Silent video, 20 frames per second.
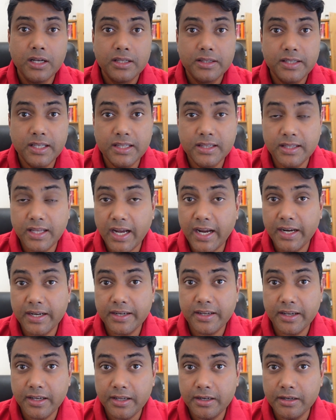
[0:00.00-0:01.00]
then
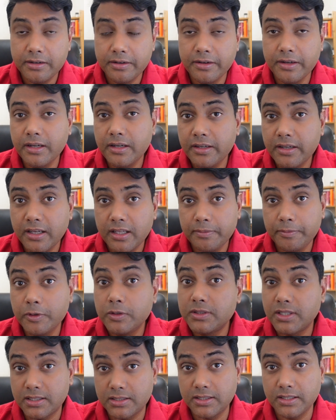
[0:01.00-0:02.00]
that can really help you
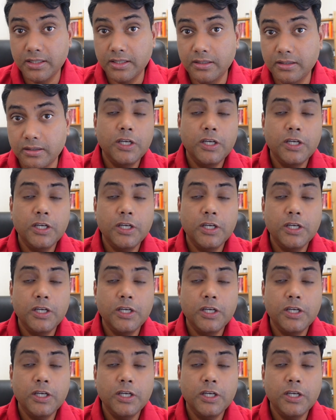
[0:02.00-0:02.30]
succeed.